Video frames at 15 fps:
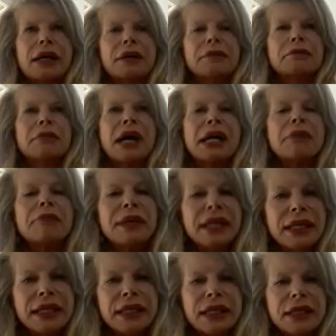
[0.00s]
My
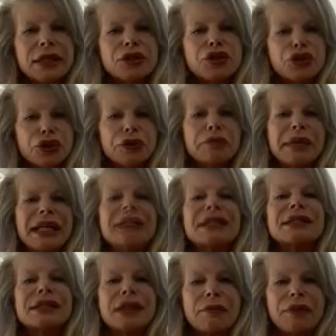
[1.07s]
opinion should mean
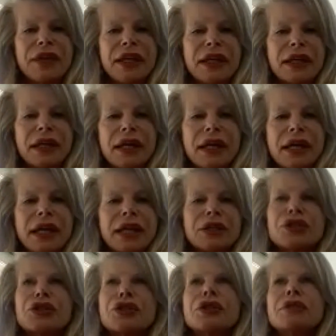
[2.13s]
something. It
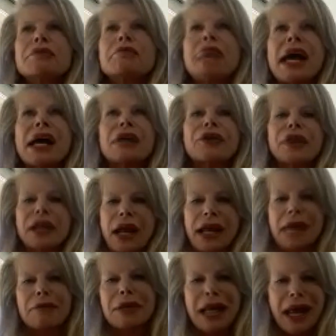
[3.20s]
shouldn't matter that I
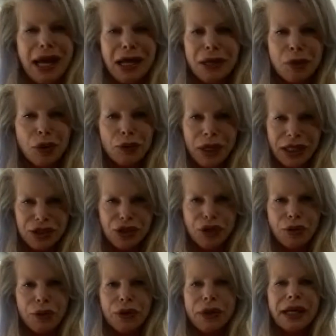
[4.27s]
am an animal
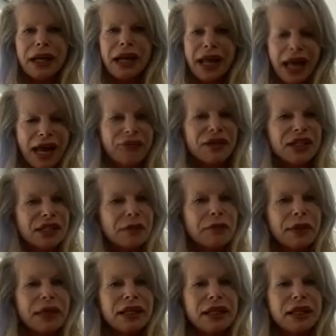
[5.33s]
rescuer and I have this
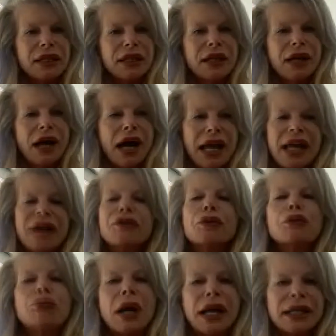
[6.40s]
opinion. I have a
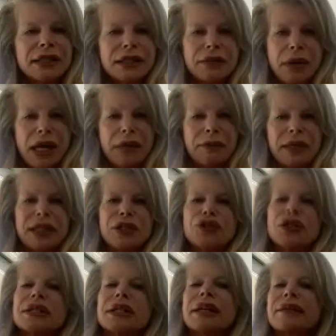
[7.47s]
right to my opinion,
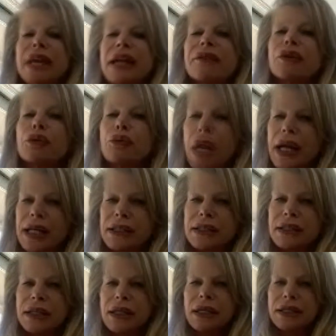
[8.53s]
like they have a right
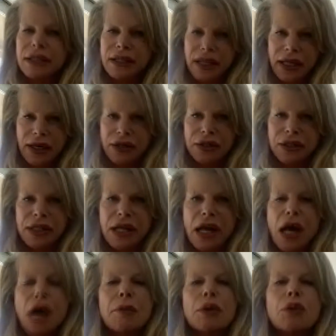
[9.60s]
to theirs.
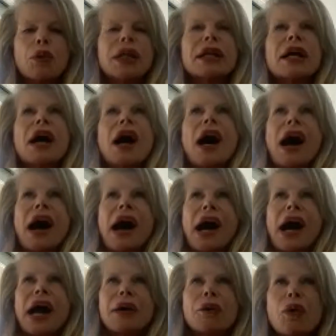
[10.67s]
But what
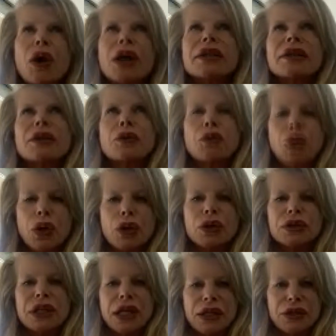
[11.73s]
I want the
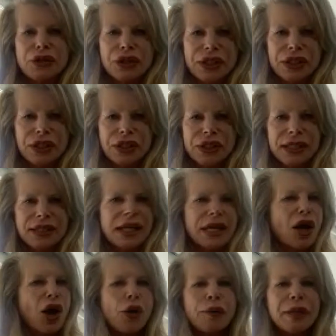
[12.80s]
world to understand is that
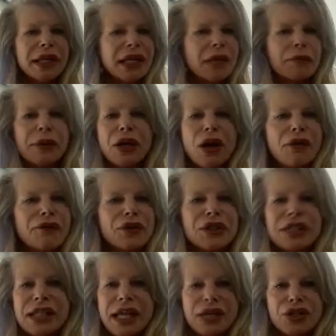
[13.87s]
opening up a
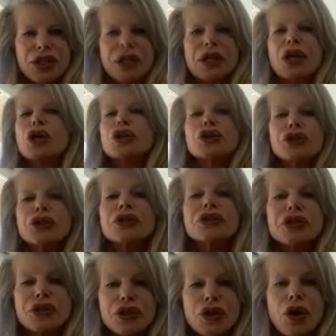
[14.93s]
conversation shouldn't
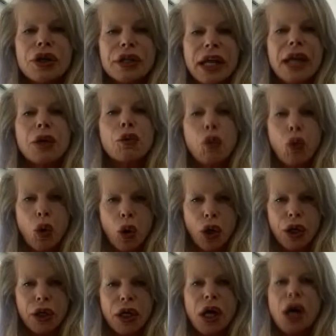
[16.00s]
start a
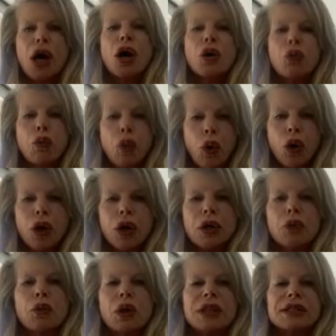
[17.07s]
war. A
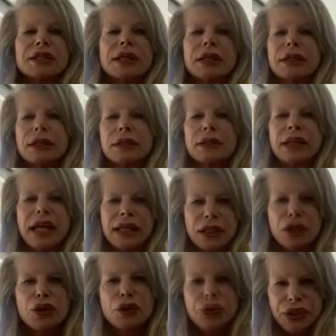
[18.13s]
war was let
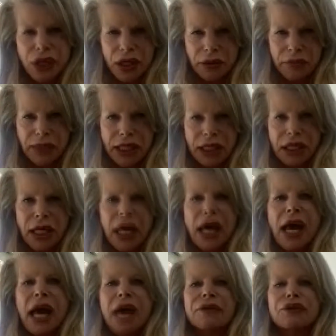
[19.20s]
loose on me
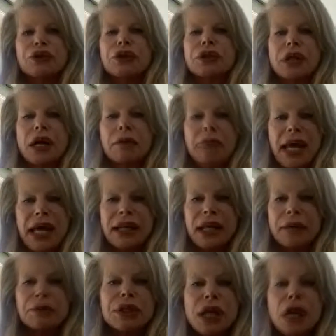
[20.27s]
after a man
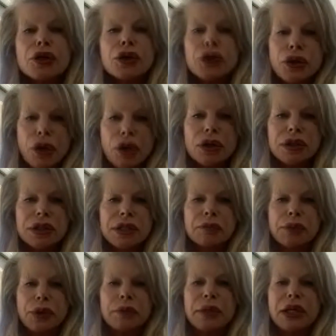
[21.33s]
named Tucker Carlson
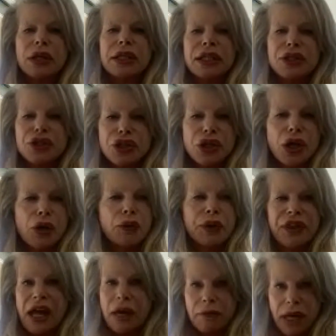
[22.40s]
put me on his show
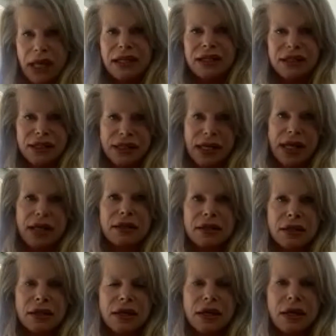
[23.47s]
without my consent
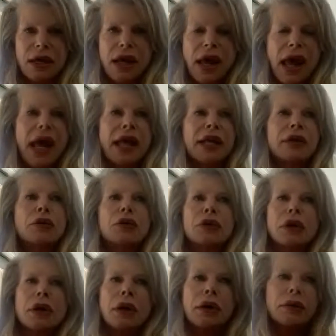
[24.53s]
and
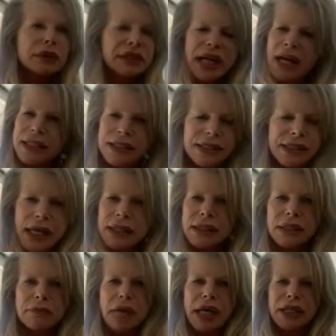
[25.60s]

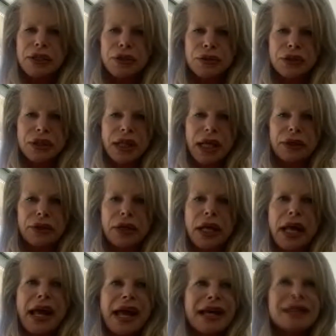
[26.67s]
dissected my newsletter
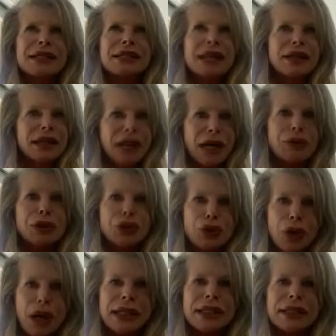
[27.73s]
and said that I was
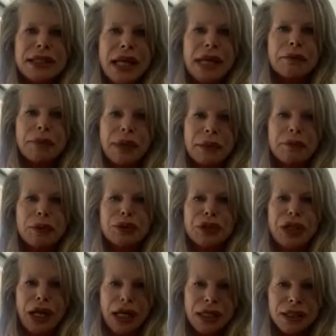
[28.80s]
trying to take people's
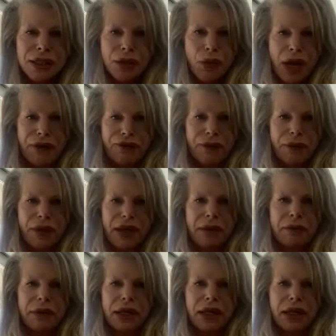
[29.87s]
guns away from them.